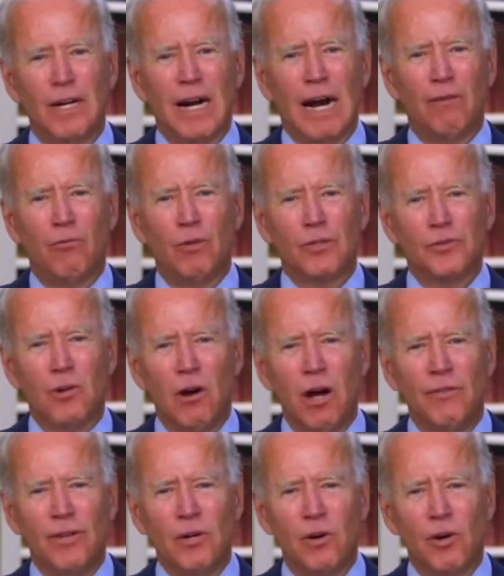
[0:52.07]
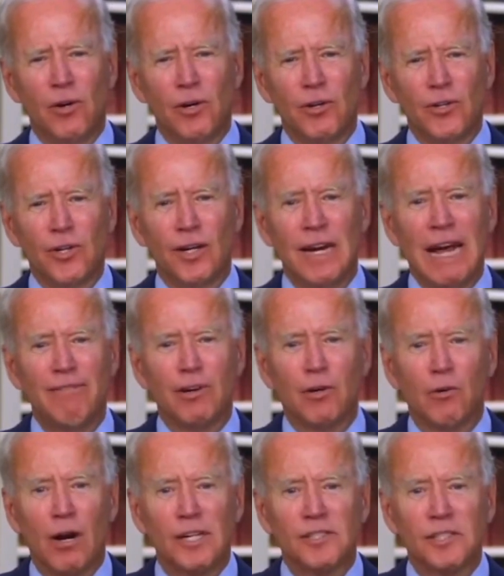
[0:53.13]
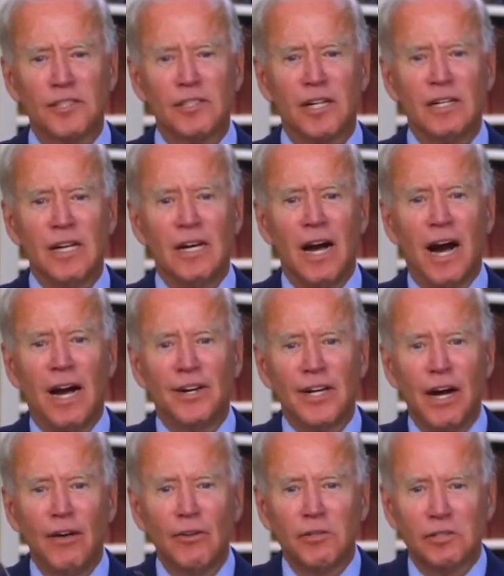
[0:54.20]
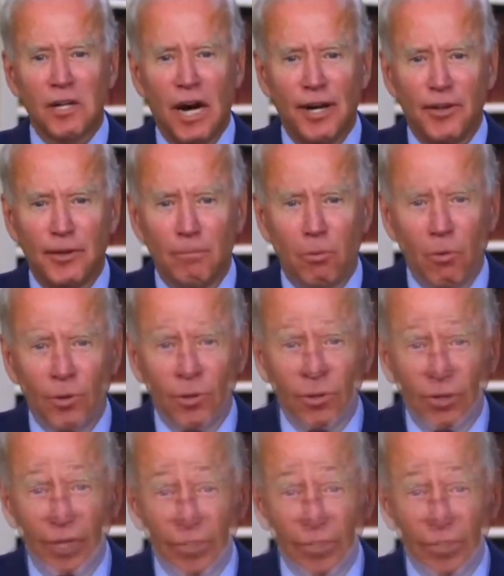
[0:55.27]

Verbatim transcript: we i've withdrawn the order you're going to have a crisis on the other side of the border.